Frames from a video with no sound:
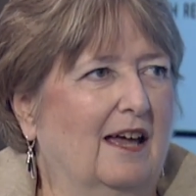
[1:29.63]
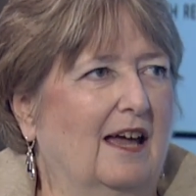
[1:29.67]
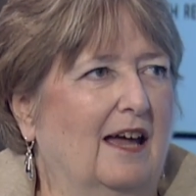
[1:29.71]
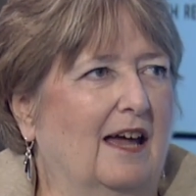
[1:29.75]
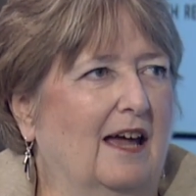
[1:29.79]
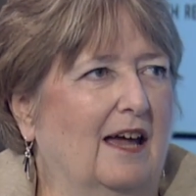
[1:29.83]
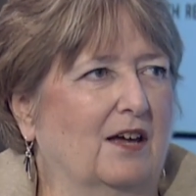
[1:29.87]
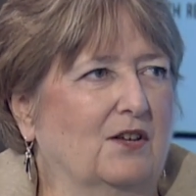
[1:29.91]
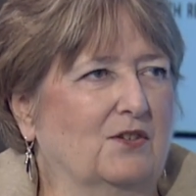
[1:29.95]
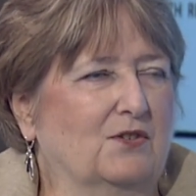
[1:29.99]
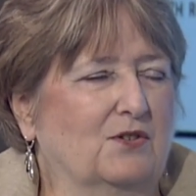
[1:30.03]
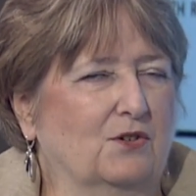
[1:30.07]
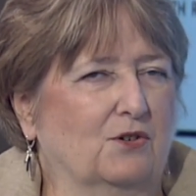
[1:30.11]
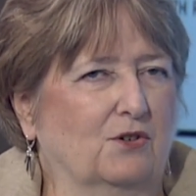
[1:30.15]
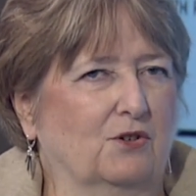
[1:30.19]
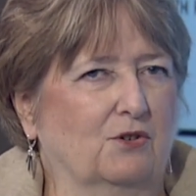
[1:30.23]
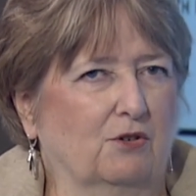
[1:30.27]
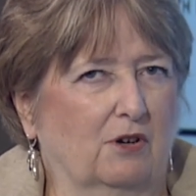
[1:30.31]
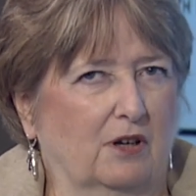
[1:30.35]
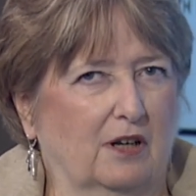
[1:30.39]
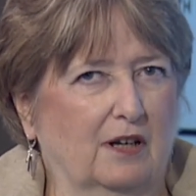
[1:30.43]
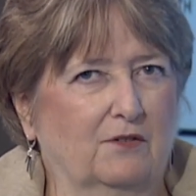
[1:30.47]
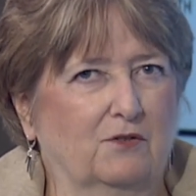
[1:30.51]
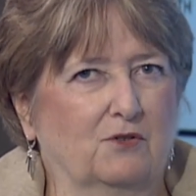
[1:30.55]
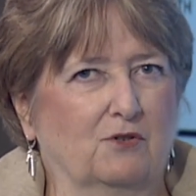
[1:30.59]
as their
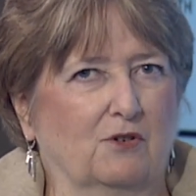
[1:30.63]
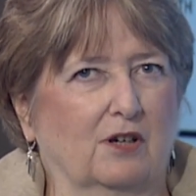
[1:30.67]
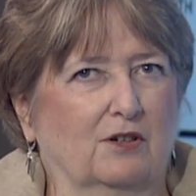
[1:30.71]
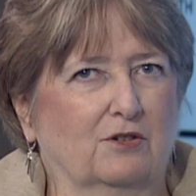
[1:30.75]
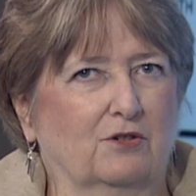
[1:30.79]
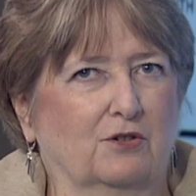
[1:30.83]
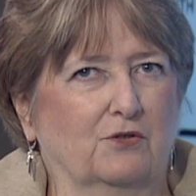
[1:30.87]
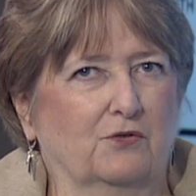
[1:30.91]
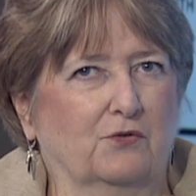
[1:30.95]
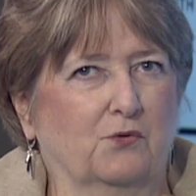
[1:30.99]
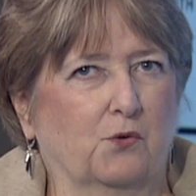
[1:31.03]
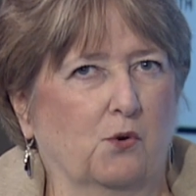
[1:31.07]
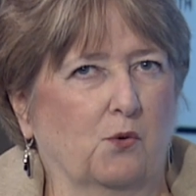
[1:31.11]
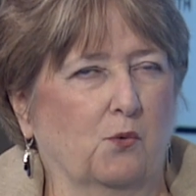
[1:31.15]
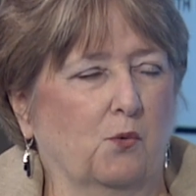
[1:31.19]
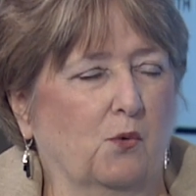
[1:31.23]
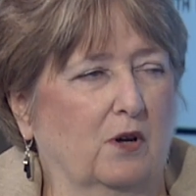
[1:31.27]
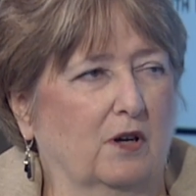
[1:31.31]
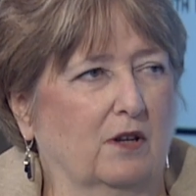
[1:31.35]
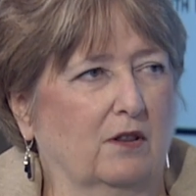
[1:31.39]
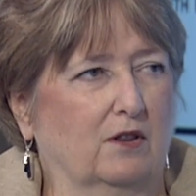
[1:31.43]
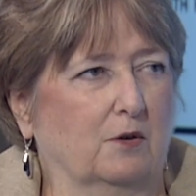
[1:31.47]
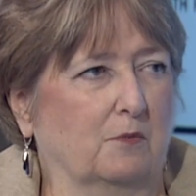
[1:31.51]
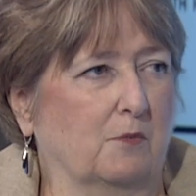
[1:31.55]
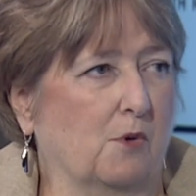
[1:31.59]
creative director for one
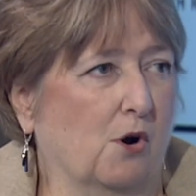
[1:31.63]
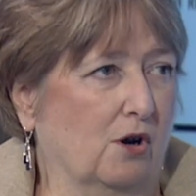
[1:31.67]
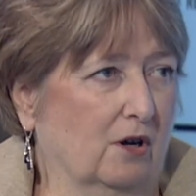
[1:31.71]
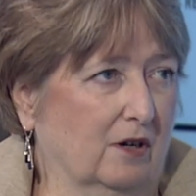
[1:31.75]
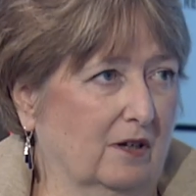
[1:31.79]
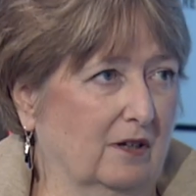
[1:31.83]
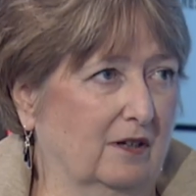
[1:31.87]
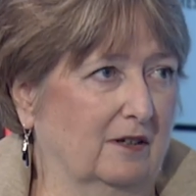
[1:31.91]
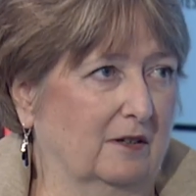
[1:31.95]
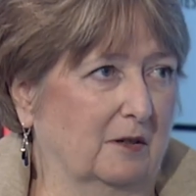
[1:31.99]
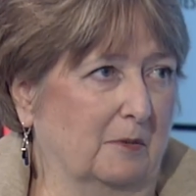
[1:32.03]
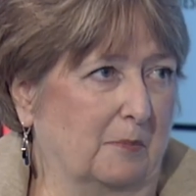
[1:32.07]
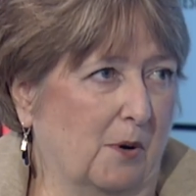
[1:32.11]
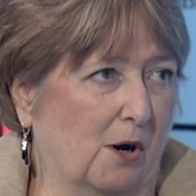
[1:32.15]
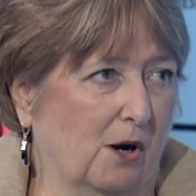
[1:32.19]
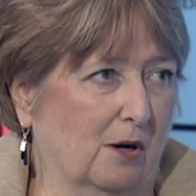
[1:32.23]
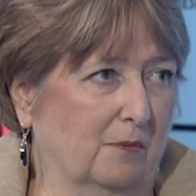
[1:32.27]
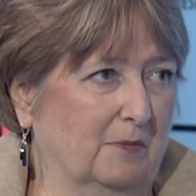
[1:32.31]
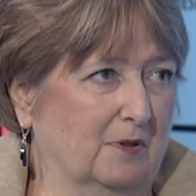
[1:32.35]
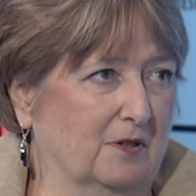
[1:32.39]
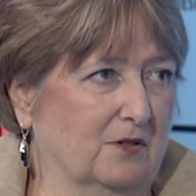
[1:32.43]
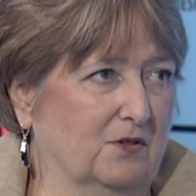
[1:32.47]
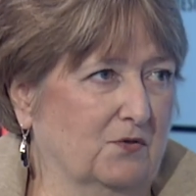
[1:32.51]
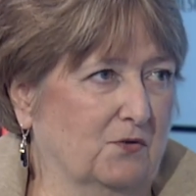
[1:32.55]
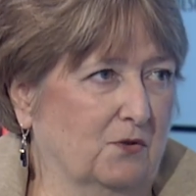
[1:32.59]
of their marketing
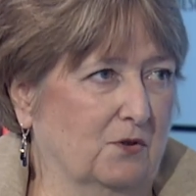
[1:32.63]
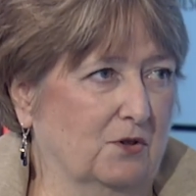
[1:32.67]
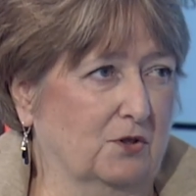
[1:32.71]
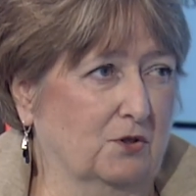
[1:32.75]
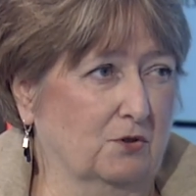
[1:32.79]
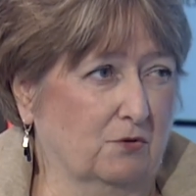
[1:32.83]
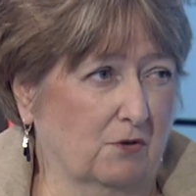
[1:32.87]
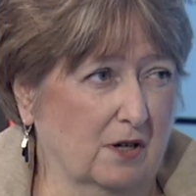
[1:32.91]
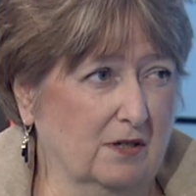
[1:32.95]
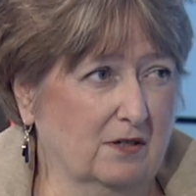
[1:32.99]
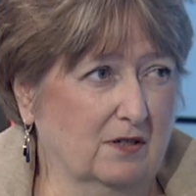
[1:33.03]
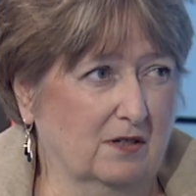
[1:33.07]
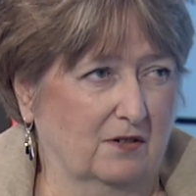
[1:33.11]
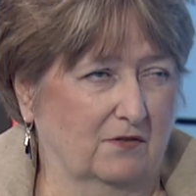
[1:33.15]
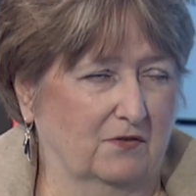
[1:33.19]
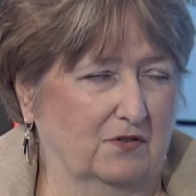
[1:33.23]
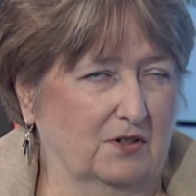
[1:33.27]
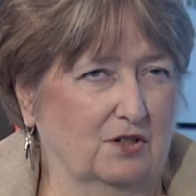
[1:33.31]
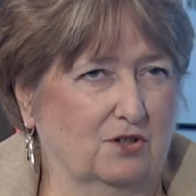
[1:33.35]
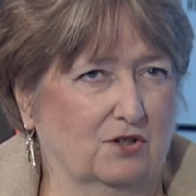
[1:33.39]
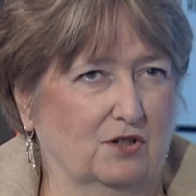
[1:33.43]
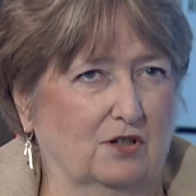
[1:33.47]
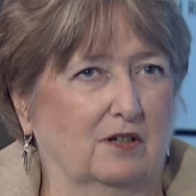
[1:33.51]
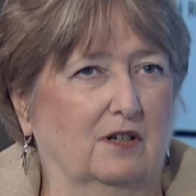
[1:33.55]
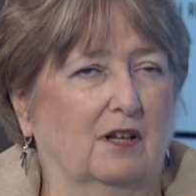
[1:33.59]
departments for the trust
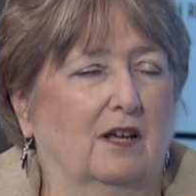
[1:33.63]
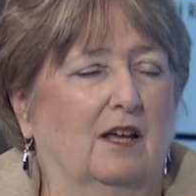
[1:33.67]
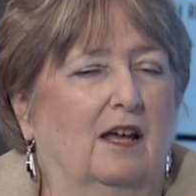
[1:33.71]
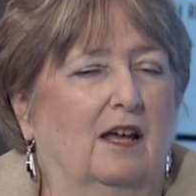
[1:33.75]
division.